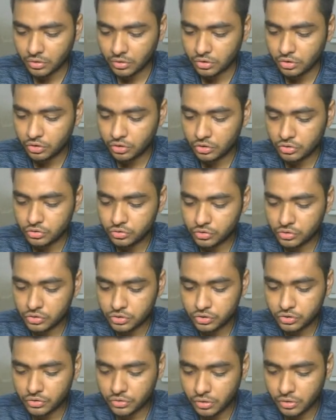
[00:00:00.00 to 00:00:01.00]
use
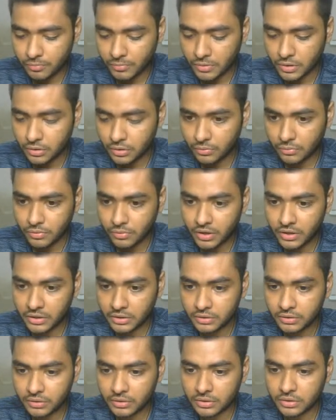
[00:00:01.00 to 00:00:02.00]
trouble
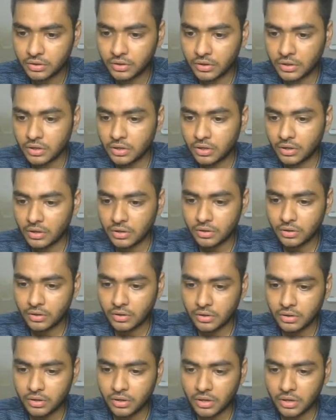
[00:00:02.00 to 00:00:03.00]
one,
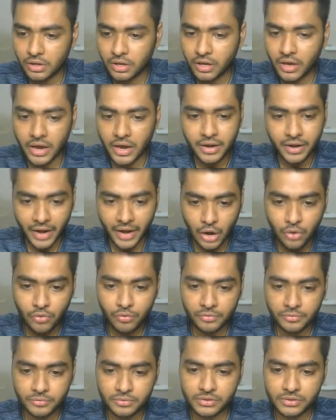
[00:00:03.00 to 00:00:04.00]
and now
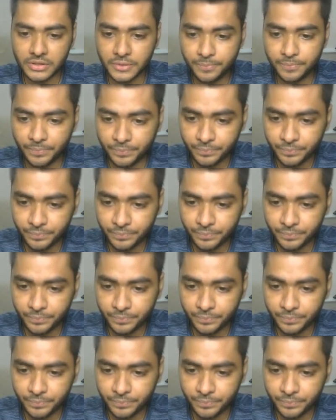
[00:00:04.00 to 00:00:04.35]
see,